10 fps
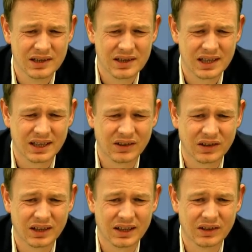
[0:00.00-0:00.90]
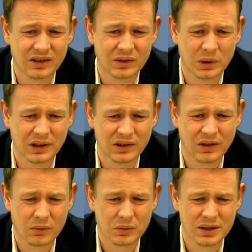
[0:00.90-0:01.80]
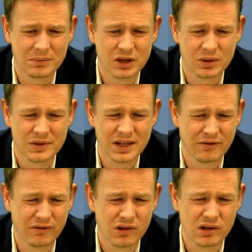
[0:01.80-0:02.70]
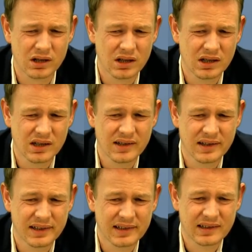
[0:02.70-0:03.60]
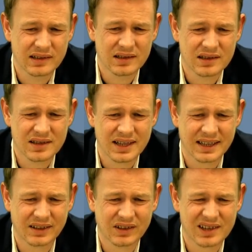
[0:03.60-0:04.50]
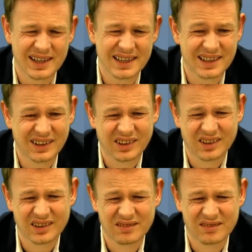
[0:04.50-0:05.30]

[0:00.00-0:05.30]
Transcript: Takes, takes, queen c3, bishop d4. Takes, takes.